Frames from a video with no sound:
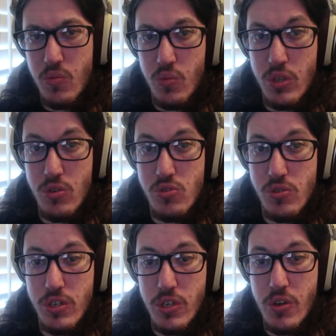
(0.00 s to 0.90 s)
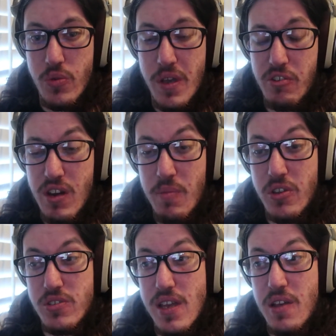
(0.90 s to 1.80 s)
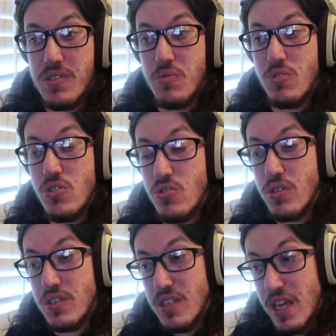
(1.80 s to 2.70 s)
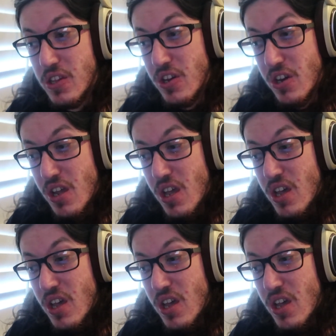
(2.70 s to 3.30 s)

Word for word: we usually go to my grandmother's house and we usually stay there